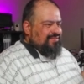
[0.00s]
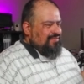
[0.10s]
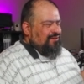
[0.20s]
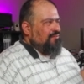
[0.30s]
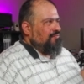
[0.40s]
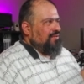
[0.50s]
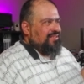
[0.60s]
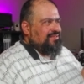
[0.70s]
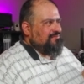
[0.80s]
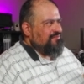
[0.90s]
or watch
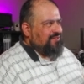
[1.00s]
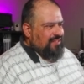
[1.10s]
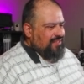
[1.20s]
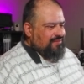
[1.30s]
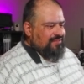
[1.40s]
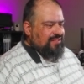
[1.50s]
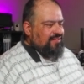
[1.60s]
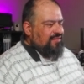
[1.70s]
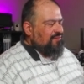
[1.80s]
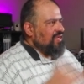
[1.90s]
some videos.
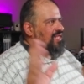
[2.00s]
Right now,